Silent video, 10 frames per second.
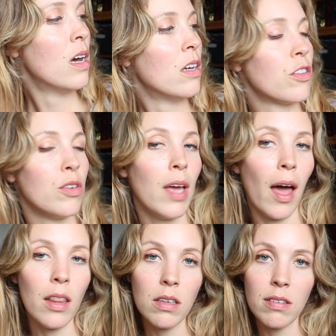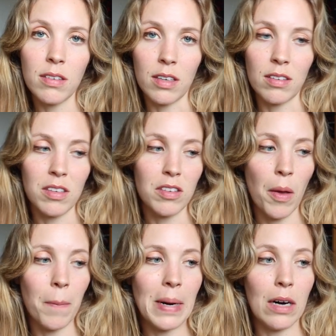So The Atlas Six is
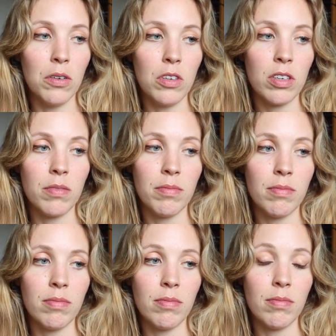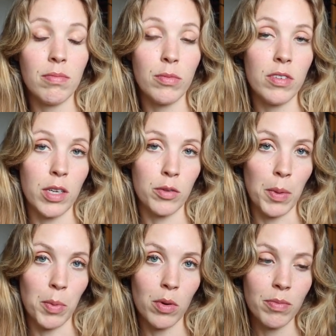about six
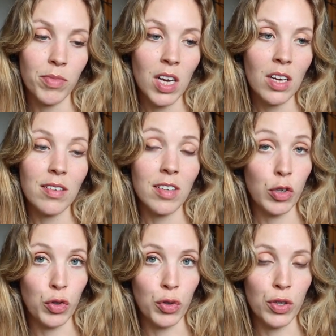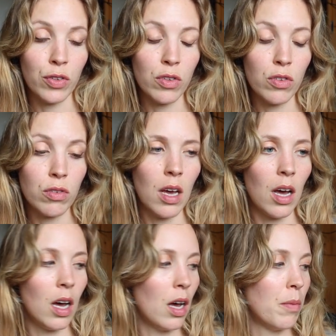people, six students,
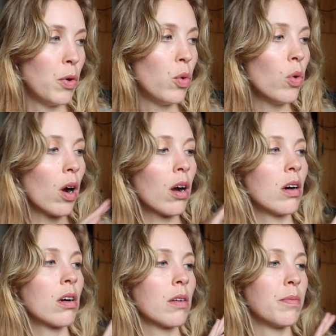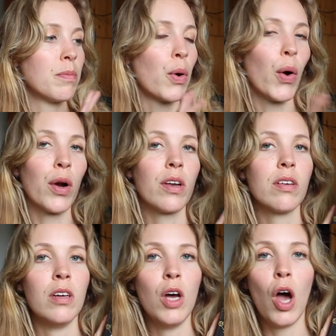who are
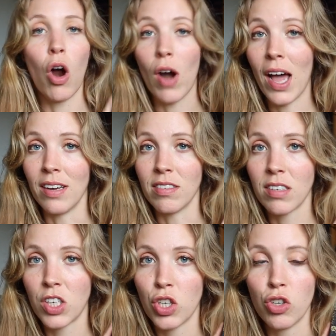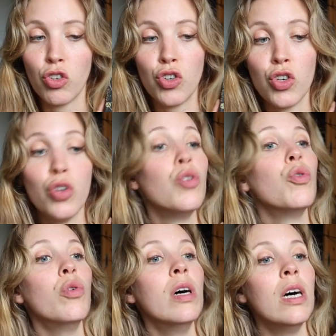asked
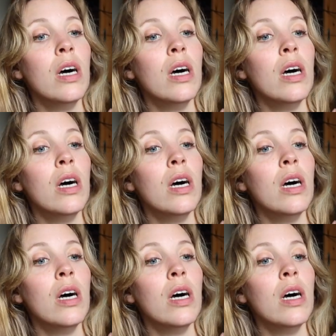to